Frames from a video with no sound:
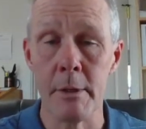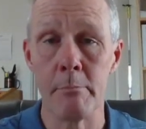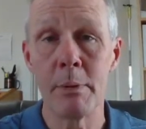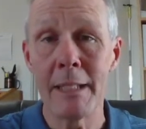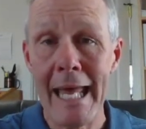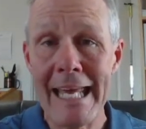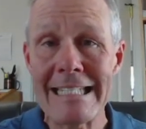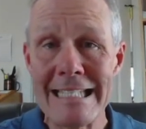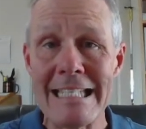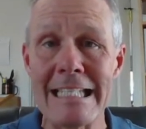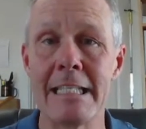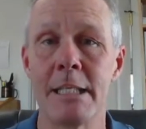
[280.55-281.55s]

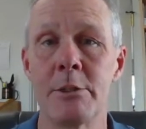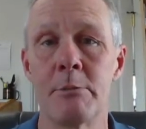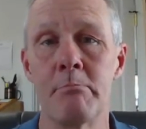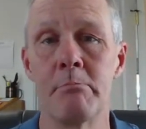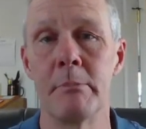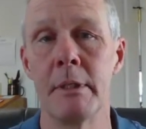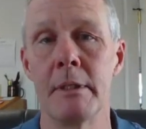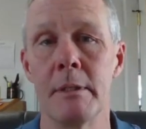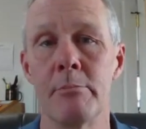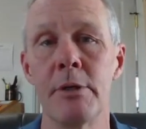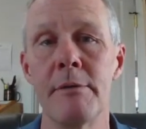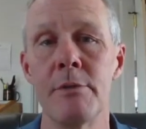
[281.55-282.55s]
planting that's the
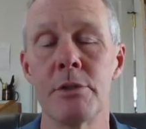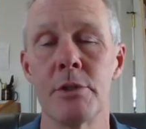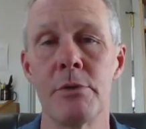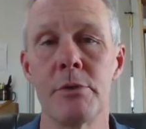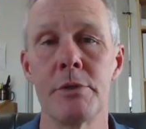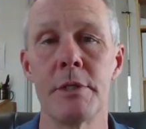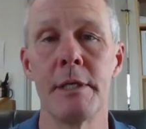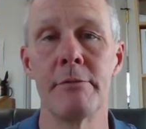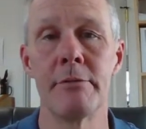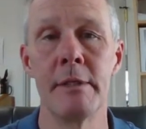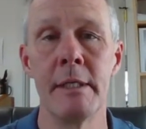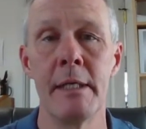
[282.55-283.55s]
previous owners have